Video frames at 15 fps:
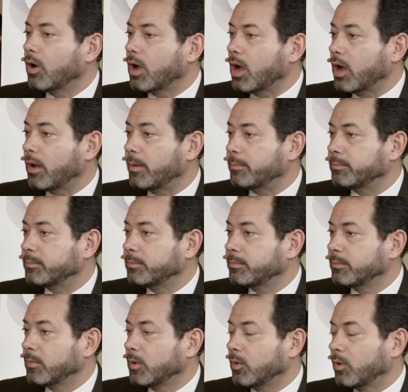and
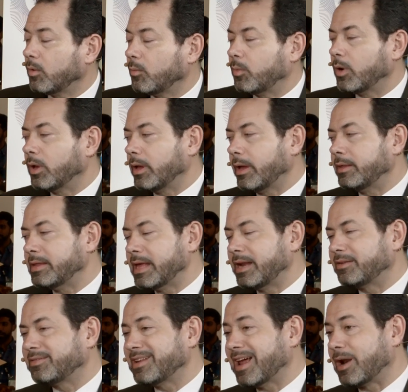then
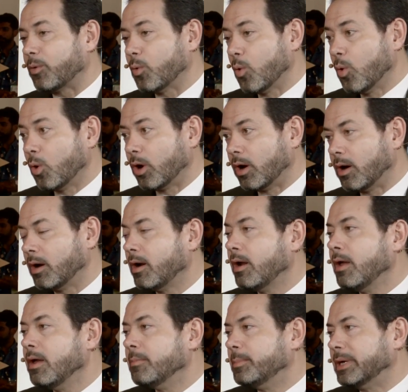it's not
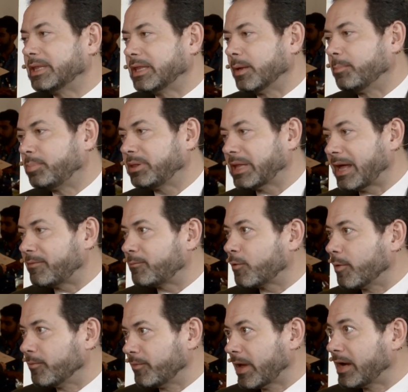but the
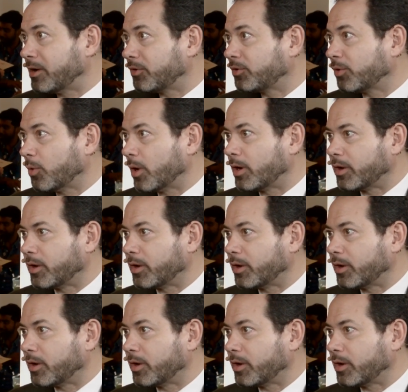platform vendors who are